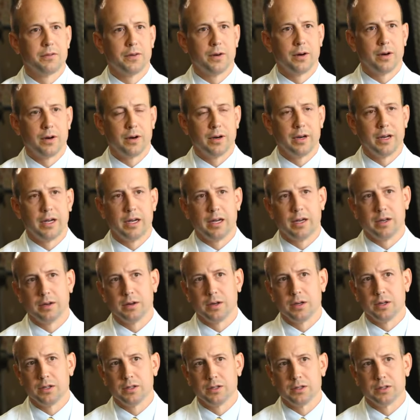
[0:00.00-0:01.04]

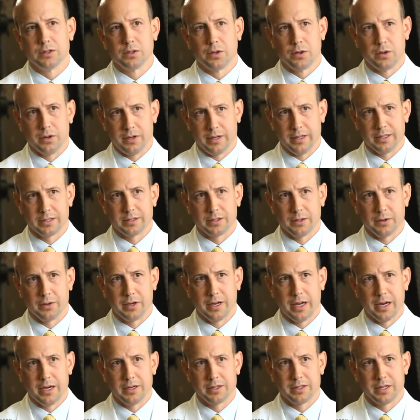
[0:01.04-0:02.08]
for shoulder
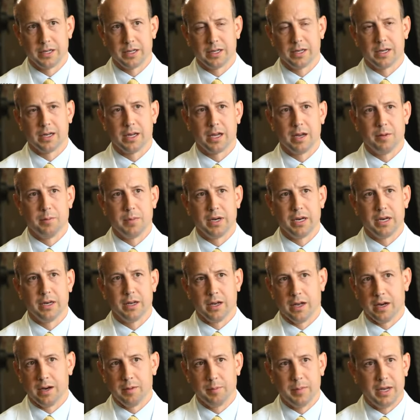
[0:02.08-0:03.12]
dislocation can be
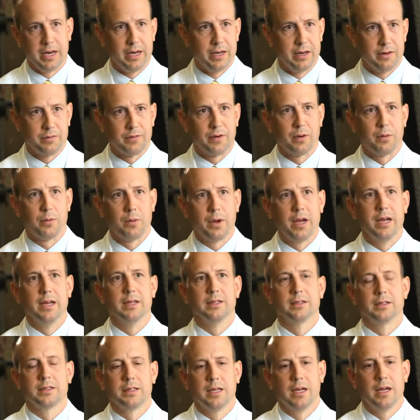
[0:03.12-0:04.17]
done in many different
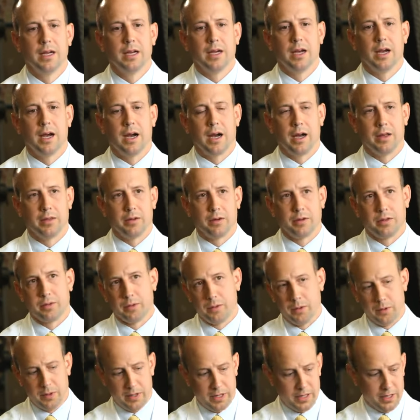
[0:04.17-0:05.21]
ways, either
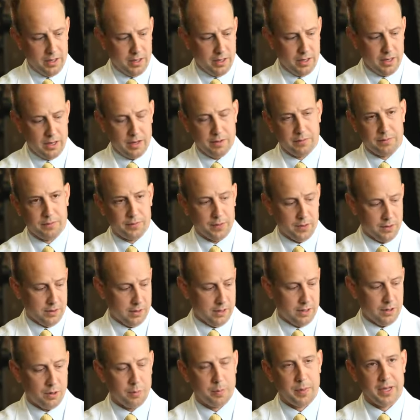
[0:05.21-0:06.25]
through a
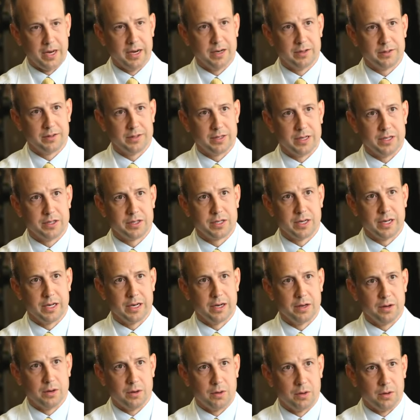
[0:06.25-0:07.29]
full open
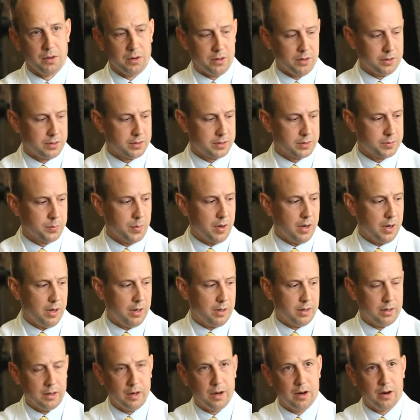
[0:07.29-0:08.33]
incision or
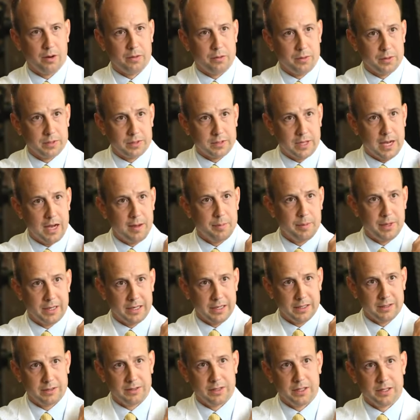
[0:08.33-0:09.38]
small
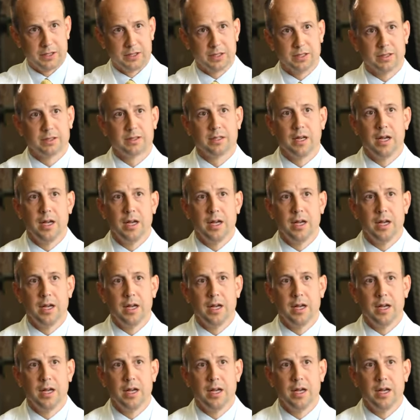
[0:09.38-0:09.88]
arthroscopic incisions.